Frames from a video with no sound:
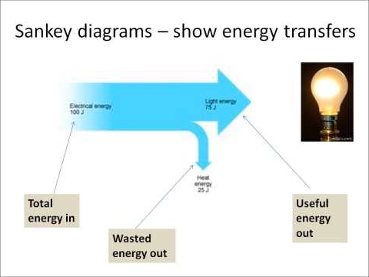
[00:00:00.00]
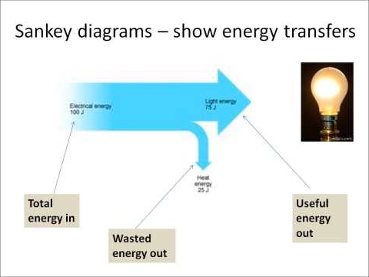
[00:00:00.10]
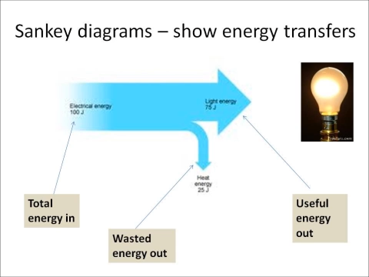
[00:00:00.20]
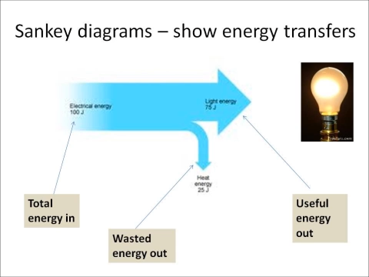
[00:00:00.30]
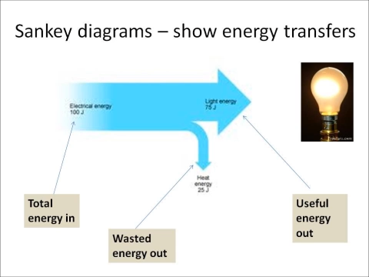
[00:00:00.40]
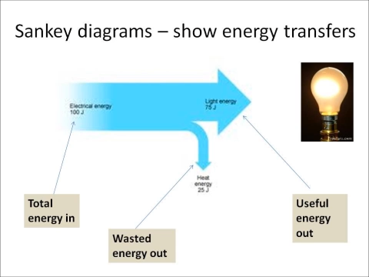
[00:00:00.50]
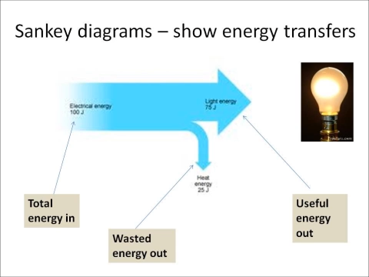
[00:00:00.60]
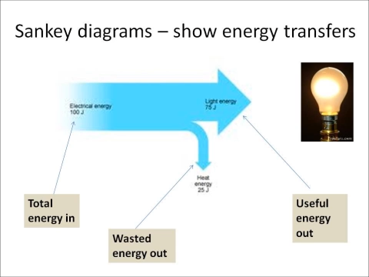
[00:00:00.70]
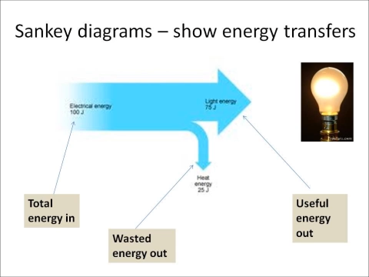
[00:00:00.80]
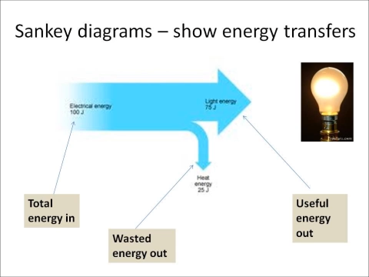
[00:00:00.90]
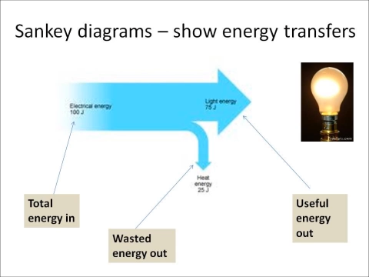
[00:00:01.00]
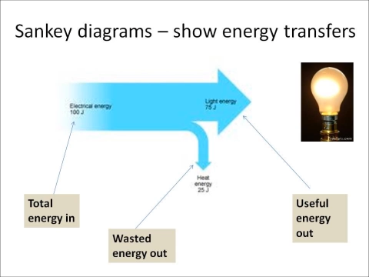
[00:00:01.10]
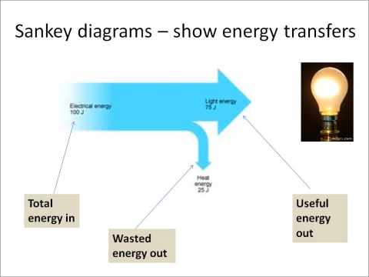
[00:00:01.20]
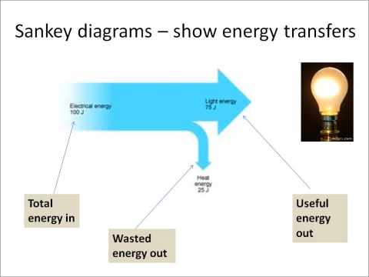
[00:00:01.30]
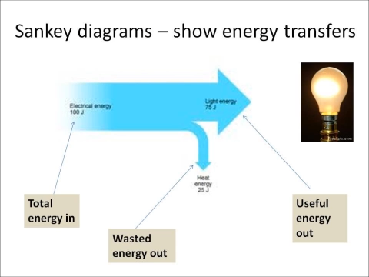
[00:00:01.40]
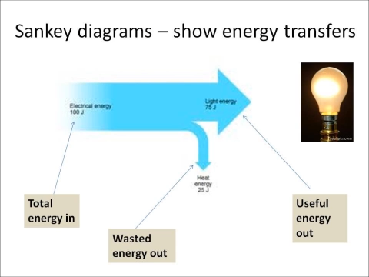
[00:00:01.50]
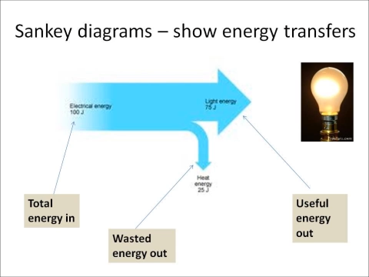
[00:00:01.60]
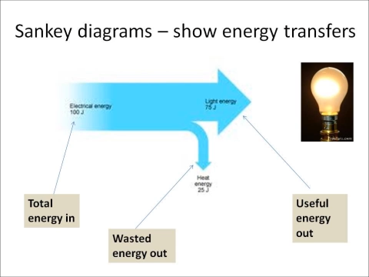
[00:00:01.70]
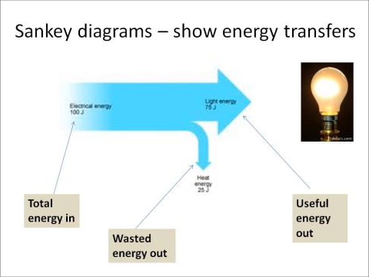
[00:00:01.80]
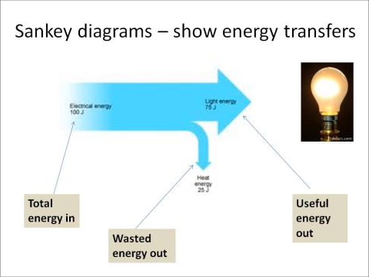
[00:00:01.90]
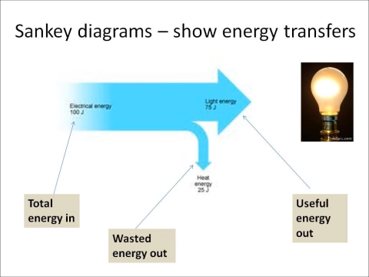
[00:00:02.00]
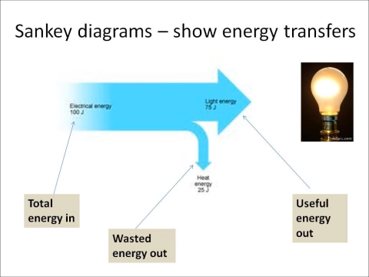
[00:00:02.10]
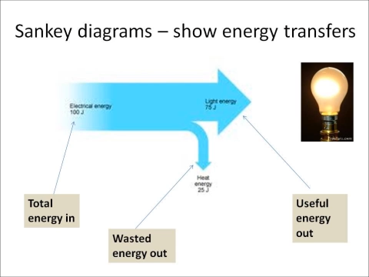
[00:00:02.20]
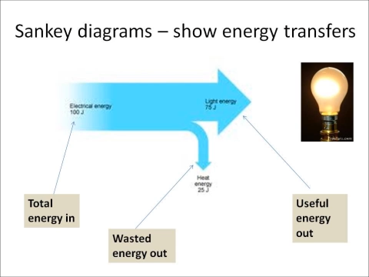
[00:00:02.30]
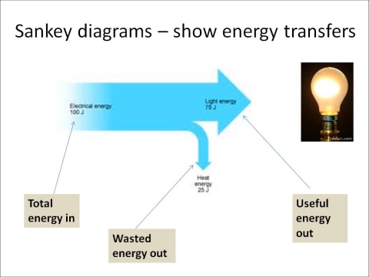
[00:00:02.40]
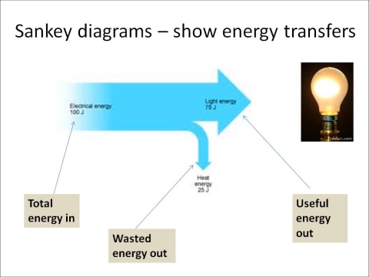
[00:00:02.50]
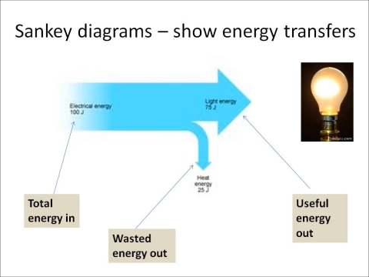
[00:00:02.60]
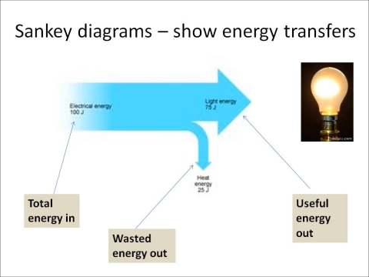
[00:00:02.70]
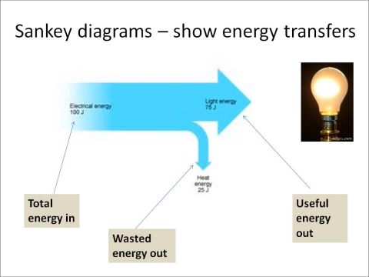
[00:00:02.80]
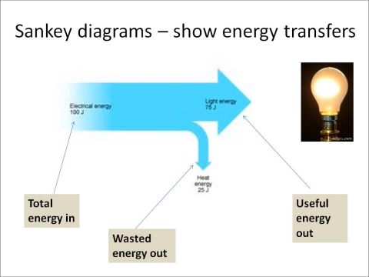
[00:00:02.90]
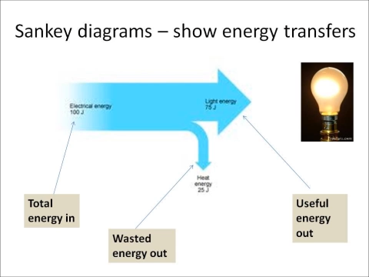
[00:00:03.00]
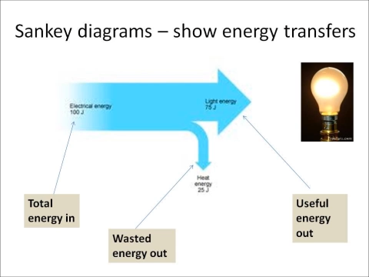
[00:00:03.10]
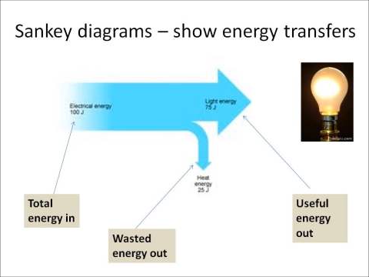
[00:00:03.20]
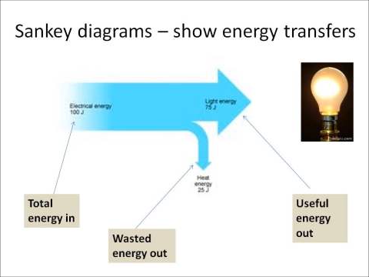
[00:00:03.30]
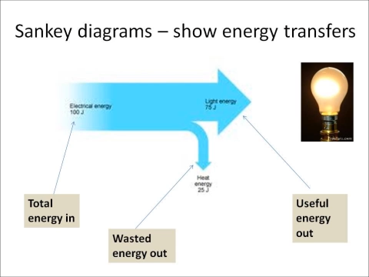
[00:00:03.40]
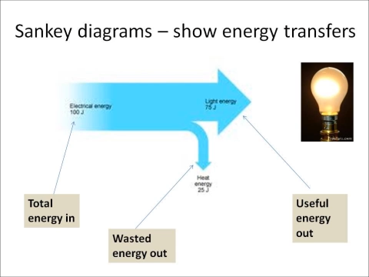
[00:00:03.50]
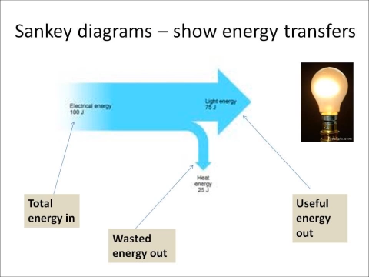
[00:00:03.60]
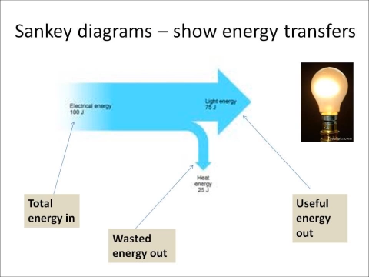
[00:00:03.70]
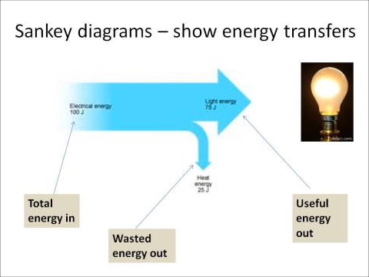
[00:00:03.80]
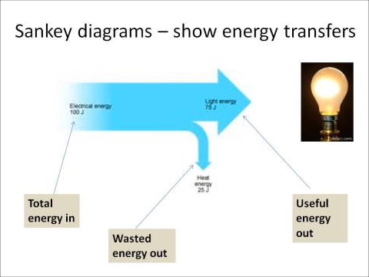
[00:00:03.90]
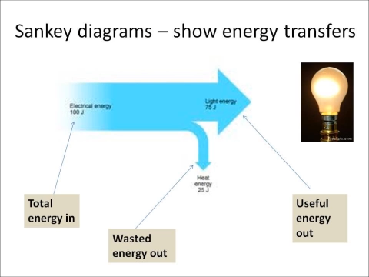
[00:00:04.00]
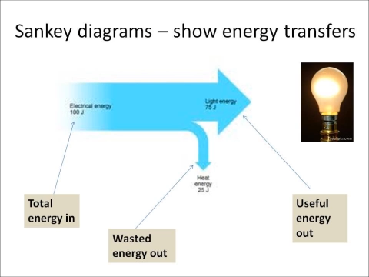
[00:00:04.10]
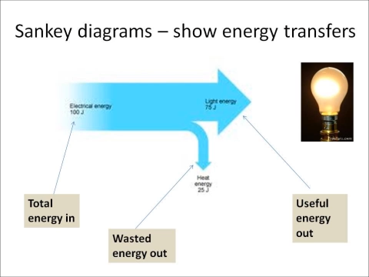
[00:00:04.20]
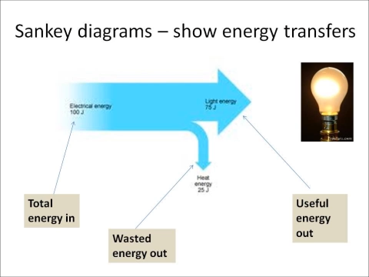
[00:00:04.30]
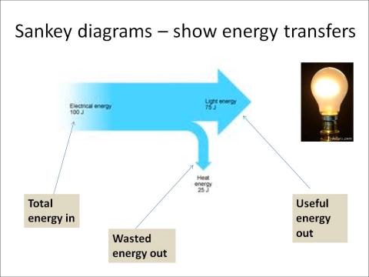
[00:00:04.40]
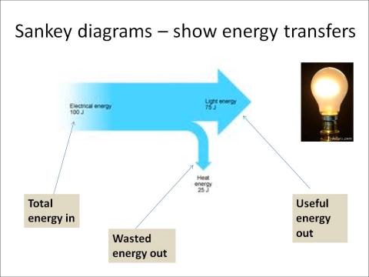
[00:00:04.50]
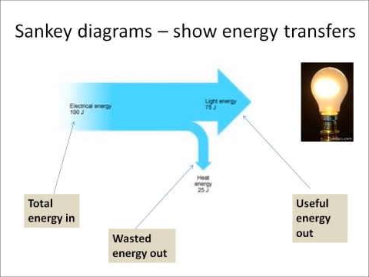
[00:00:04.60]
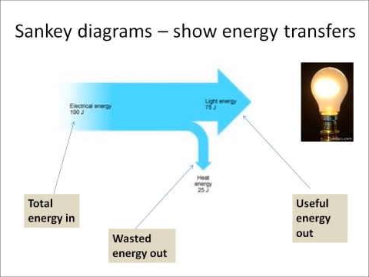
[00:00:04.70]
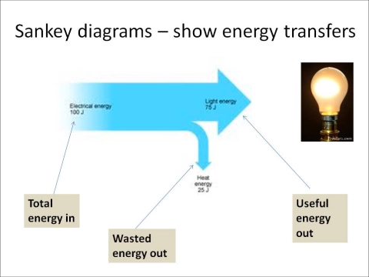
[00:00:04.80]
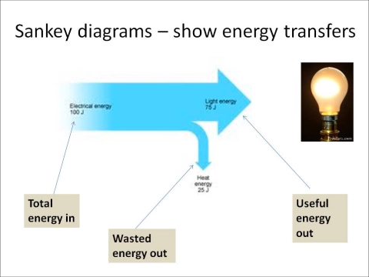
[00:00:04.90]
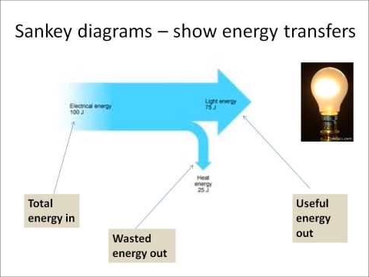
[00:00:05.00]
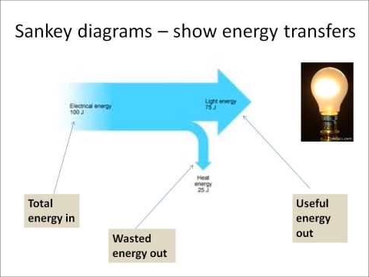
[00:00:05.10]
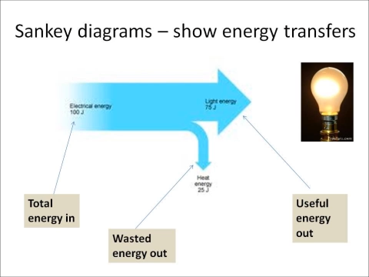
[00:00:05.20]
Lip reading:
No face is visible, so there are no lips to read.